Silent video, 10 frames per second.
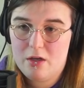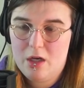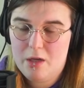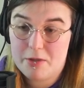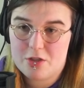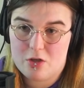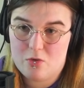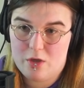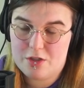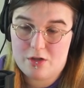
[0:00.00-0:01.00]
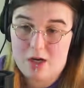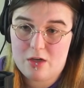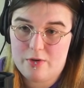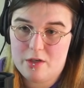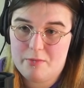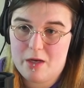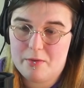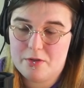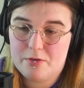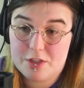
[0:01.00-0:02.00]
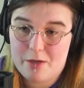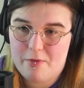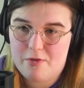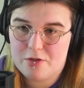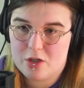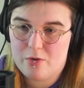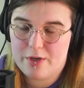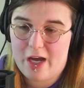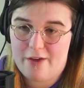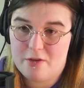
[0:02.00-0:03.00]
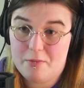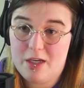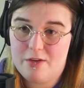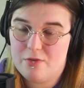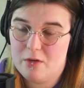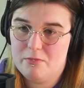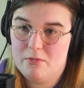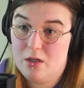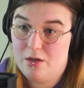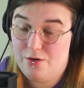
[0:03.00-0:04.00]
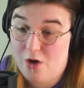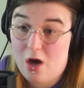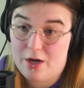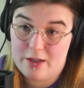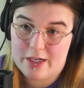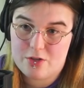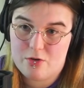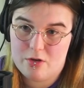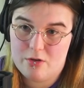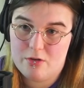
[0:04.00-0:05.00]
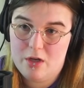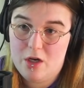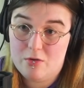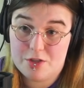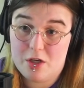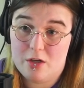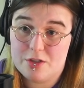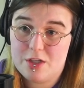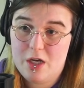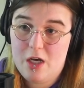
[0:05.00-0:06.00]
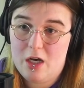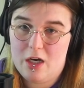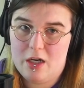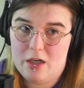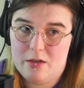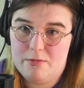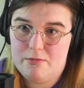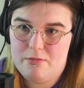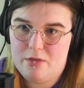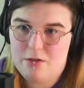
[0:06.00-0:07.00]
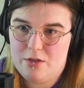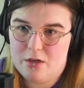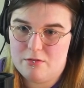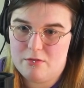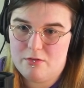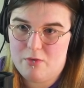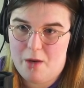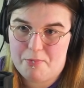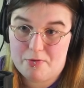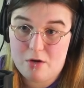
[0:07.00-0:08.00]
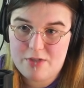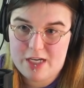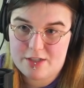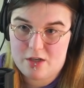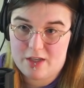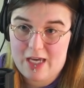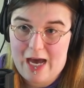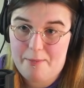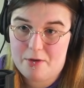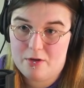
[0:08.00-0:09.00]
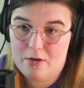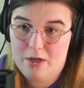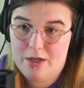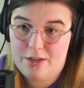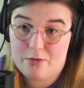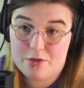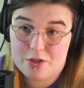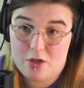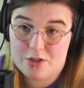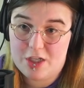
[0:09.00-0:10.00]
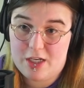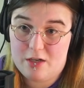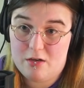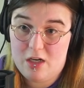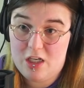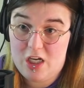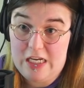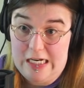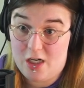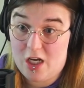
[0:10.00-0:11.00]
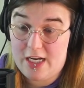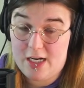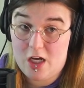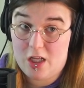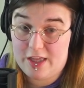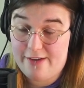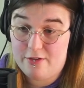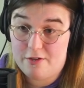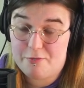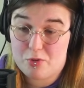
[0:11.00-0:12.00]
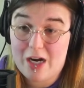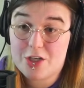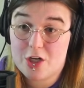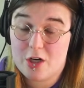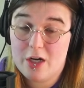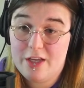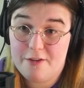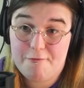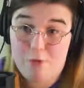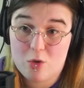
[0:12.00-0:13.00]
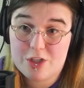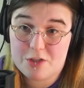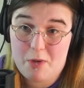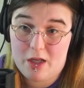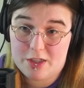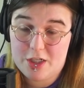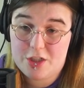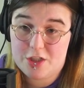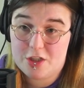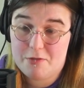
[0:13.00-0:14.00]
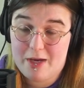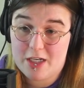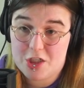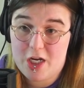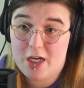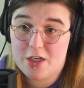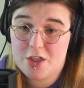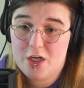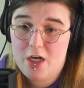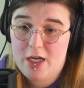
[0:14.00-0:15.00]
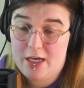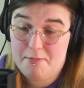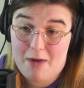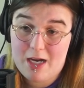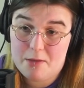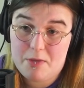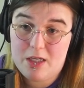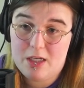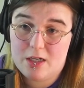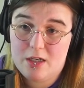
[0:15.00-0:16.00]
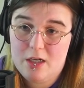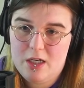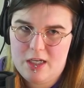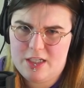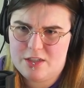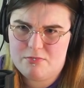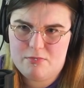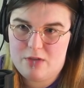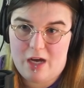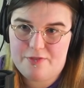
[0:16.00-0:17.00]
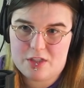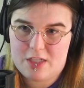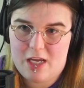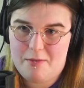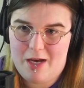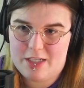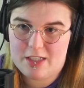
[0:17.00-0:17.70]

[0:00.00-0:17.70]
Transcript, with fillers: but certain ones are not going to be able to. And some of those are going to have to be from non electoral results. Uh, you don't, a protest on the Capitol that results in in, in, a level of pressure that forces politicians to make a change, in my opinion, is not the same as